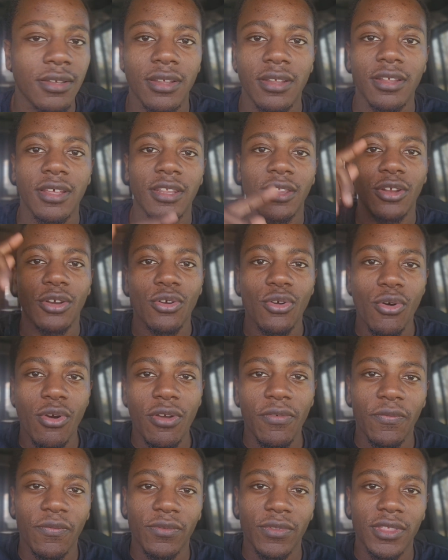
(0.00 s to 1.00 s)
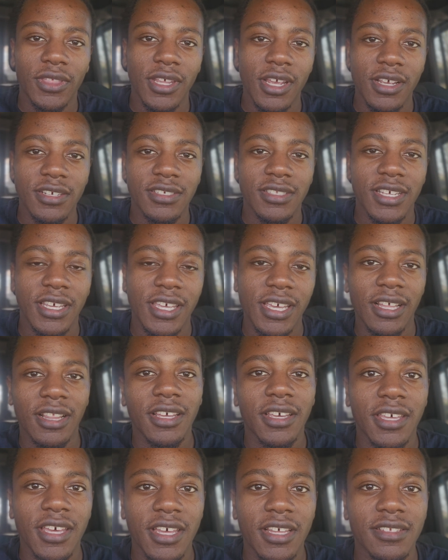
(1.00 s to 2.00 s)
In the north, there's the
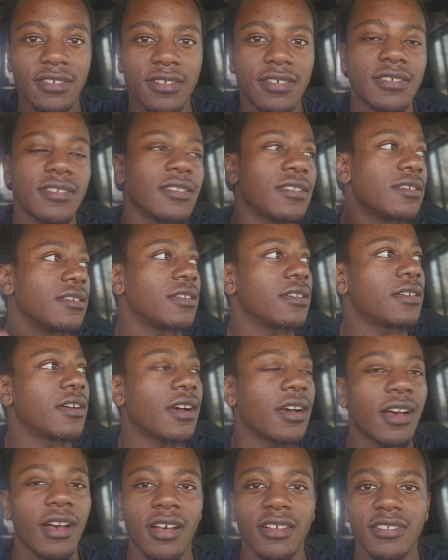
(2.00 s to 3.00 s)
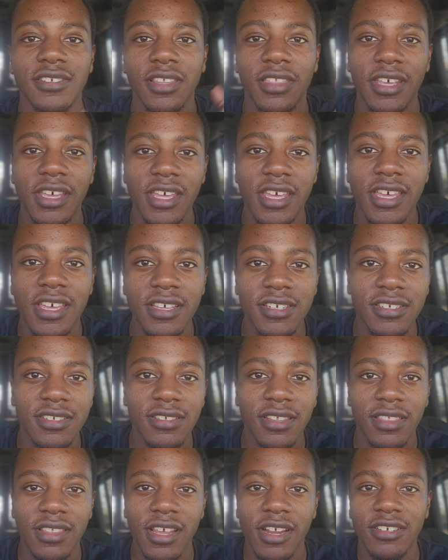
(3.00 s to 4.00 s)
Gillikins. To the
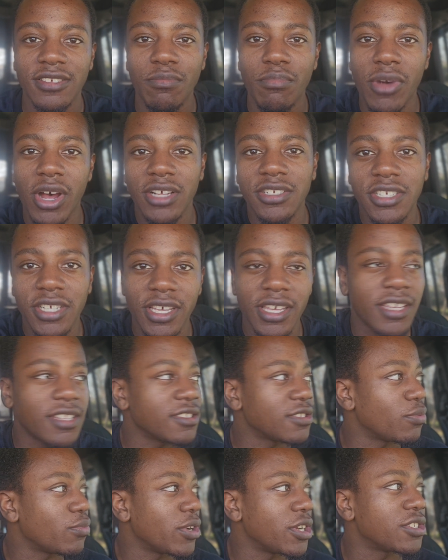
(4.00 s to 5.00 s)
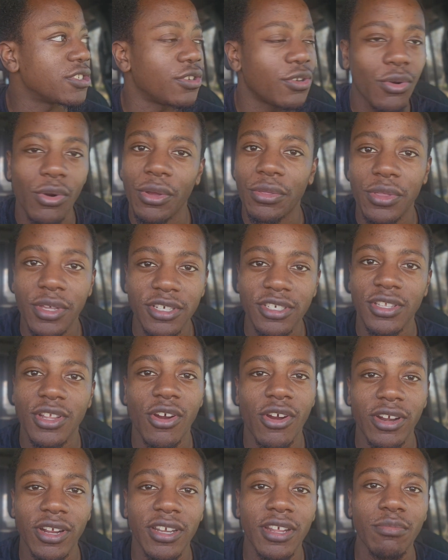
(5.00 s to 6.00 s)
east, there's Munchkins, which Dorothy
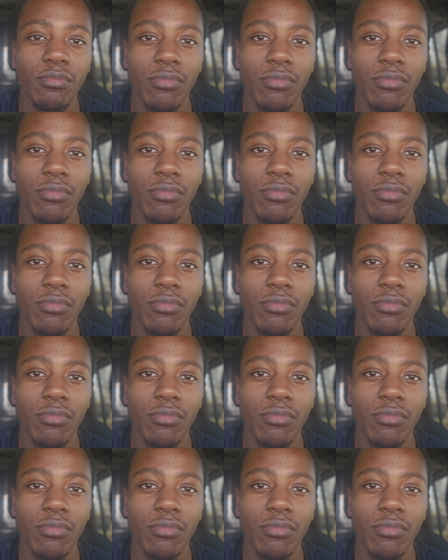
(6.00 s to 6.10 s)
started in